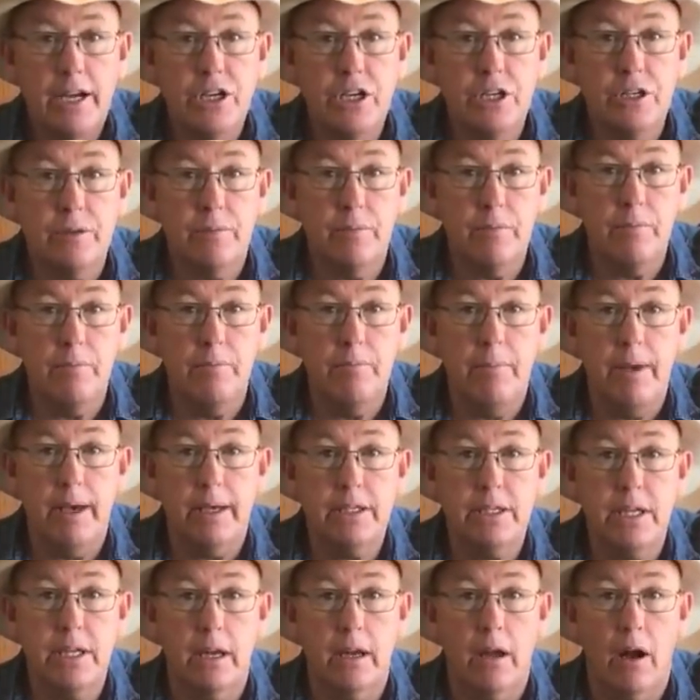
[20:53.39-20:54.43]
I just
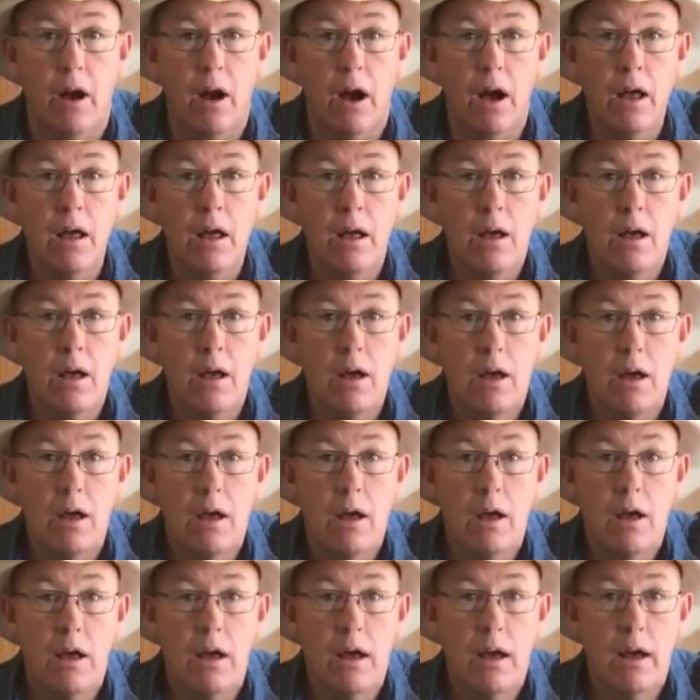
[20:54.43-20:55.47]
mixed it, huh?
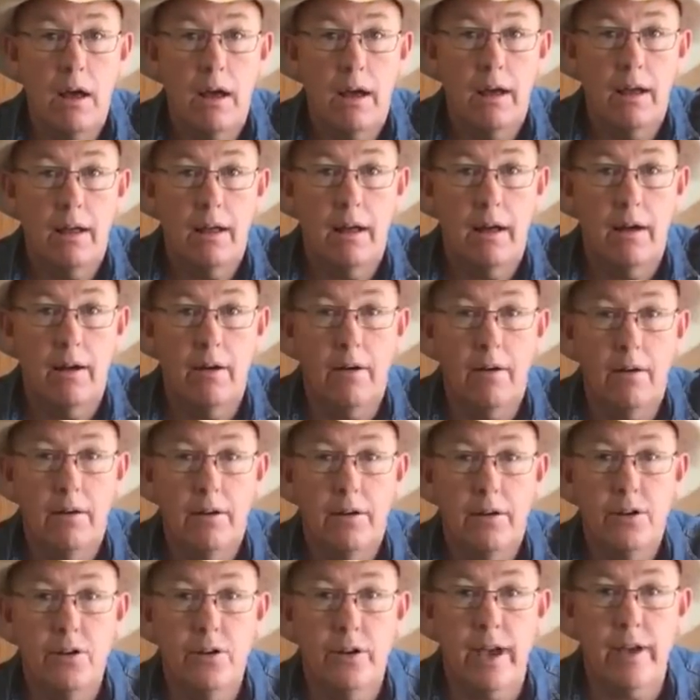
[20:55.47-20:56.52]
Um, oh, yeah.
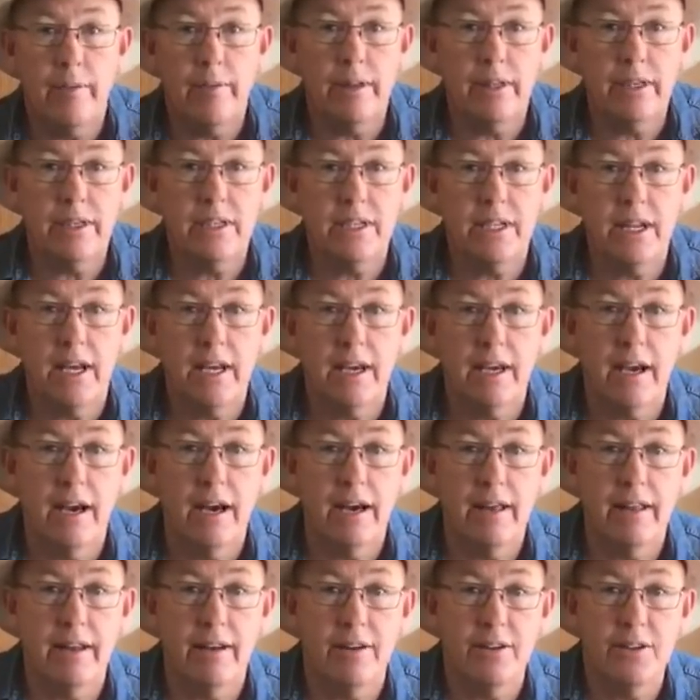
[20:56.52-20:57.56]
you gave me the stink
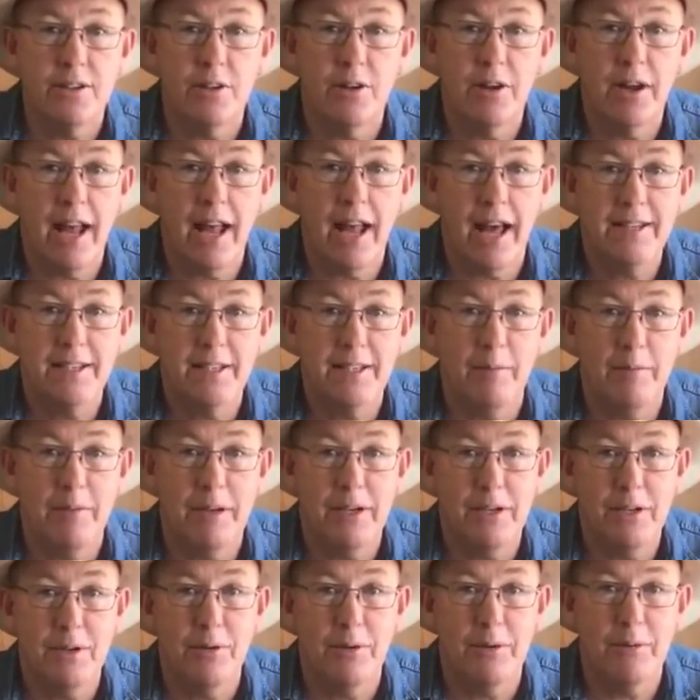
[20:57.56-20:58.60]
eye there. So you made me
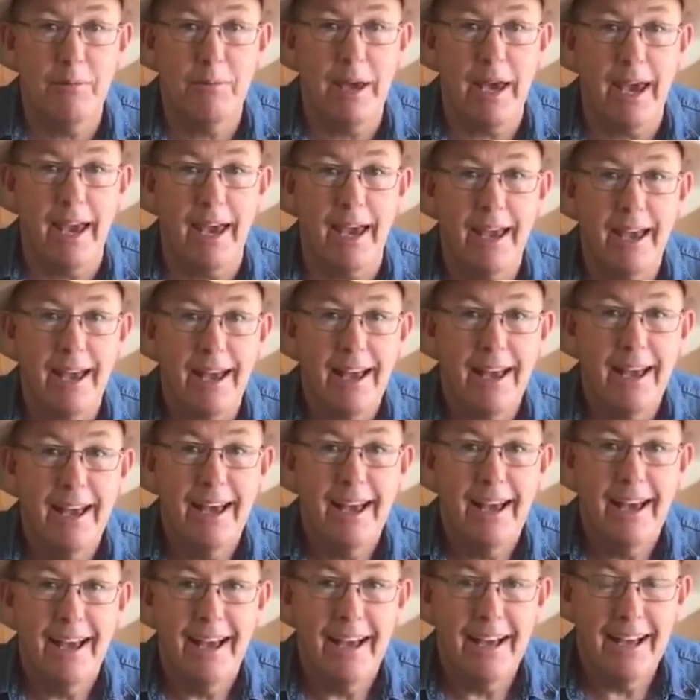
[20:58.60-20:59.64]
get in front me. of the camera.